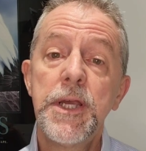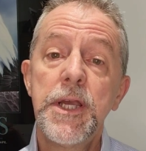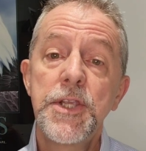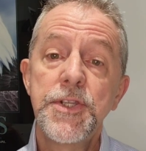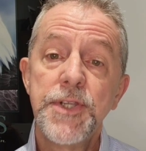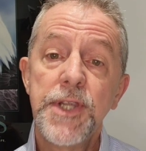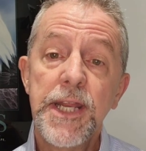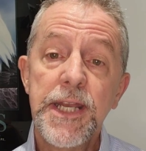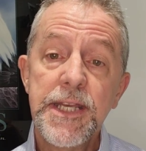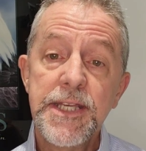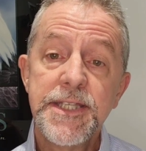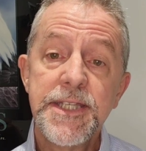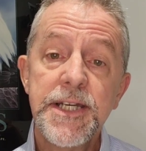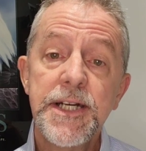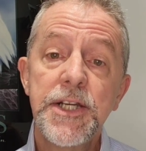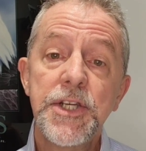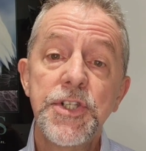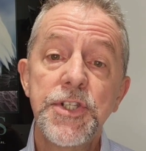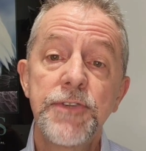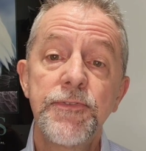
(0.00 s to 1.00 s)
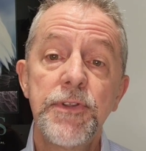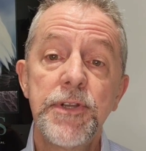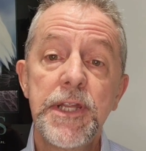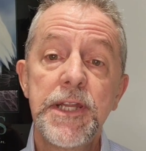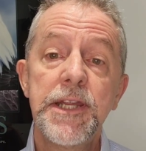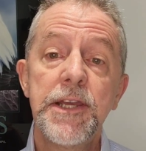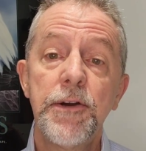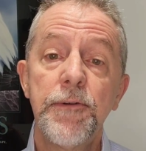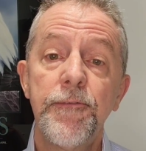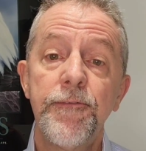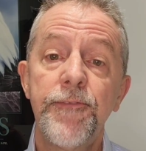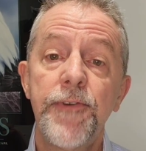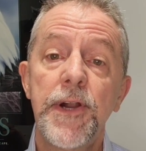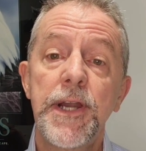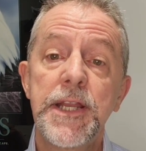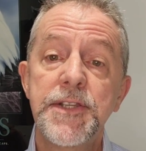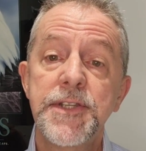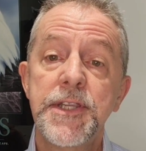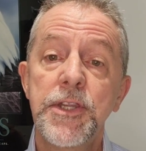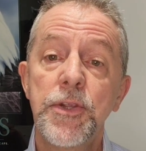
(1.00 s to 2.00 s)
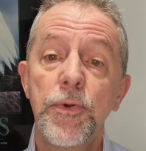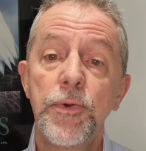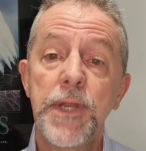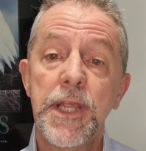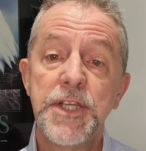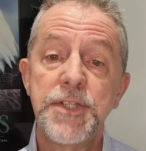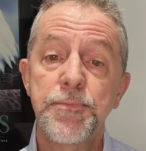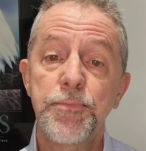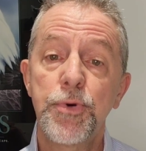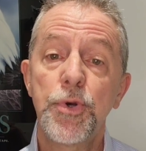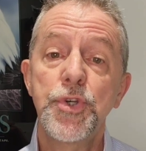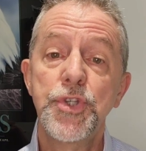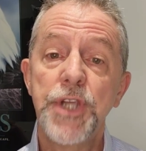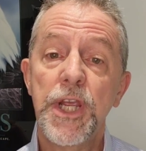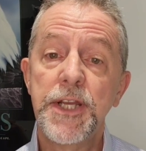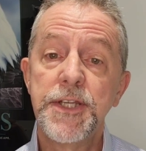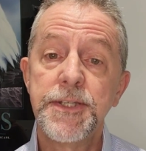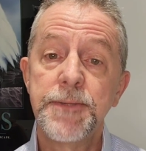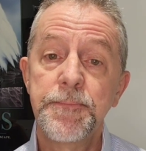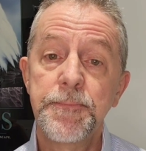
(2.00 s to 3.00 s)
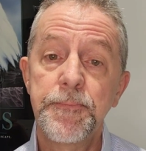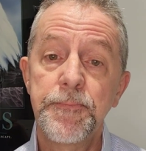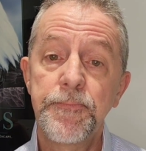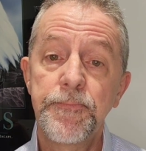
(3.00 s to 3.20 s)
so get in touch if you need help financing your next project.